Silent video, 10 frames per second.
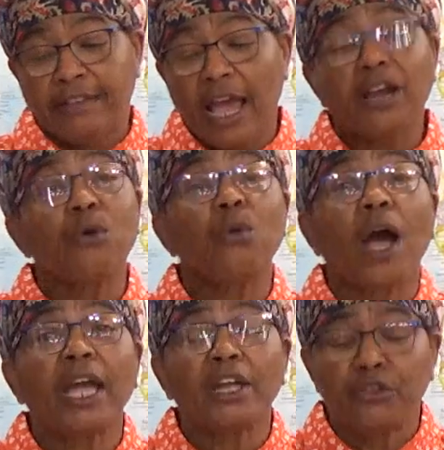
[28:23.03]

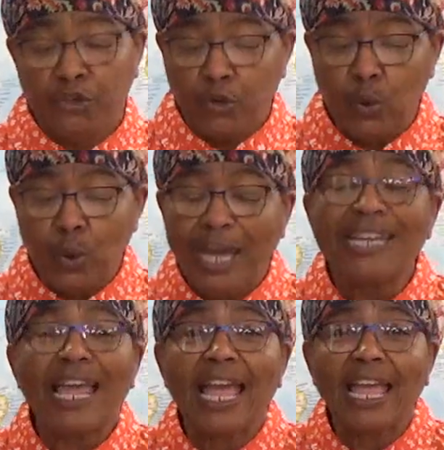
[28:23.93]
Zechariah 2
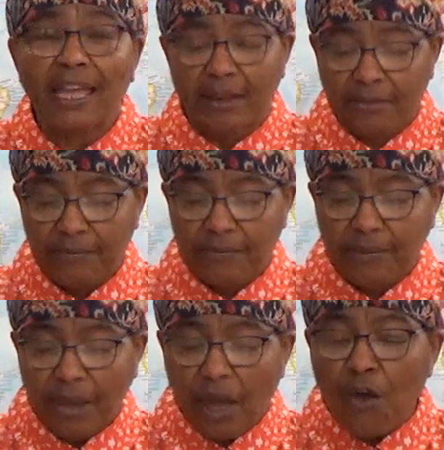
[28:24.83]
and 8.
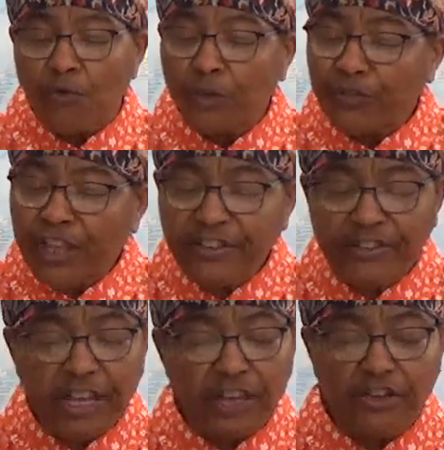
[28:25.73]
For
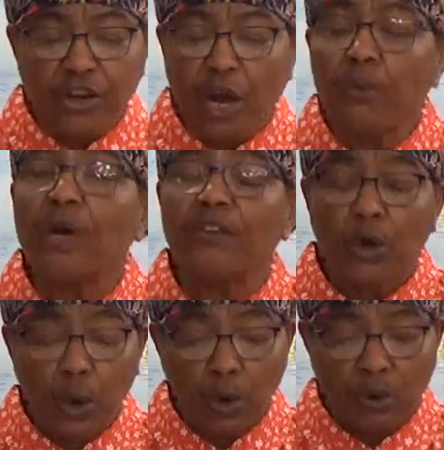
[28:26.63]
this says Yahweh of
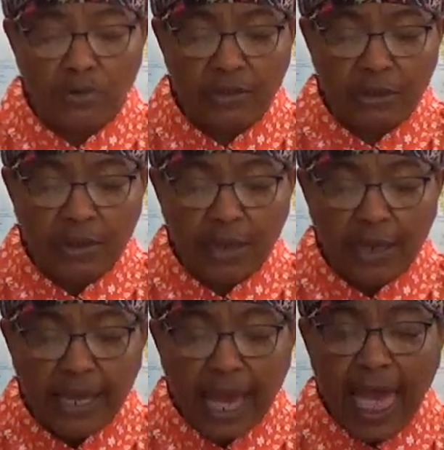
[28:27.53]
hosts,
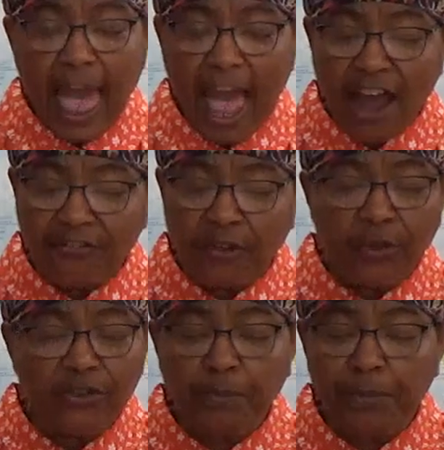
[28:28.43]
after
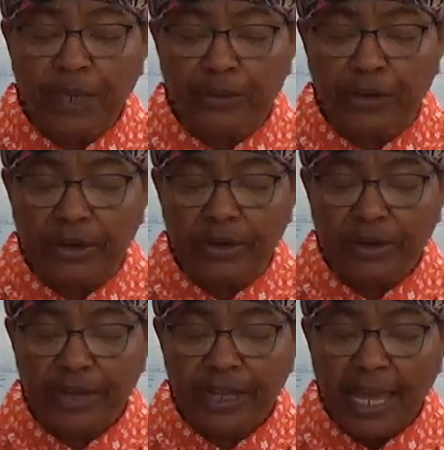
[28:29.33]
the splendor
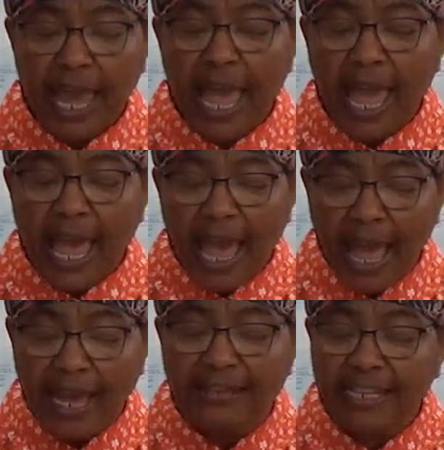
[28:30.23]

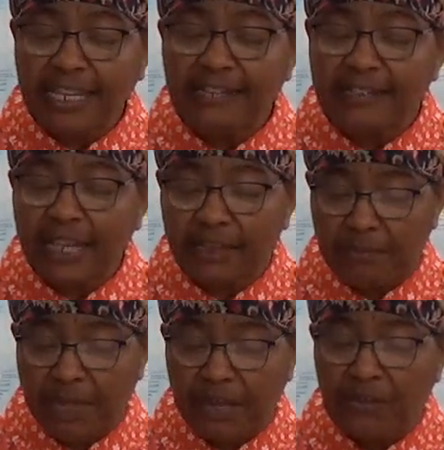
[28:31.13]
has he
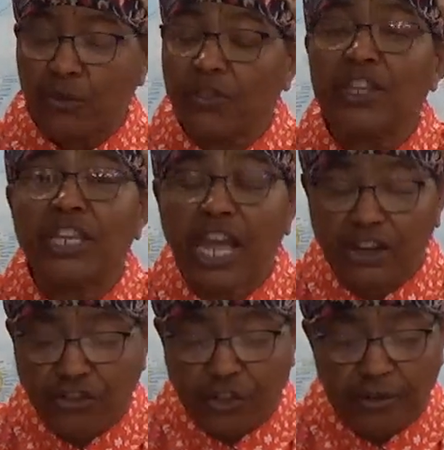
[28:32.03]
sent me to the
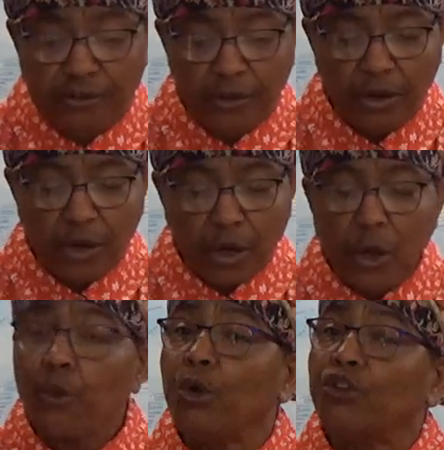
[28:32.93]
nations
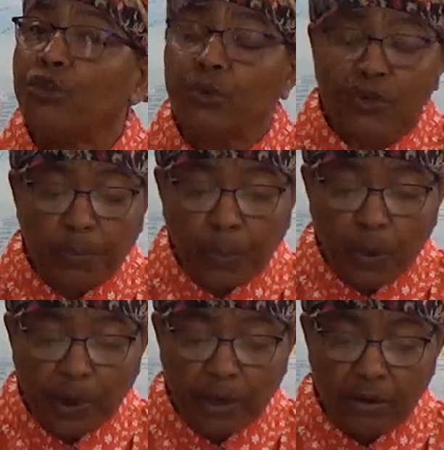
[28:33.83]
which you
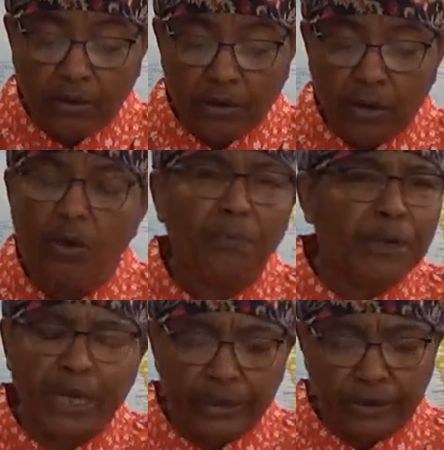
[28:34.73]
spoiled, you
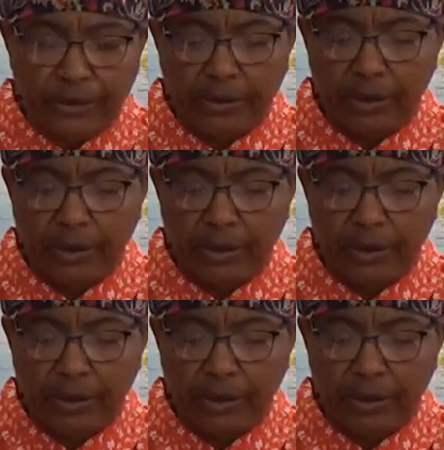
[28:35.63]
plundered.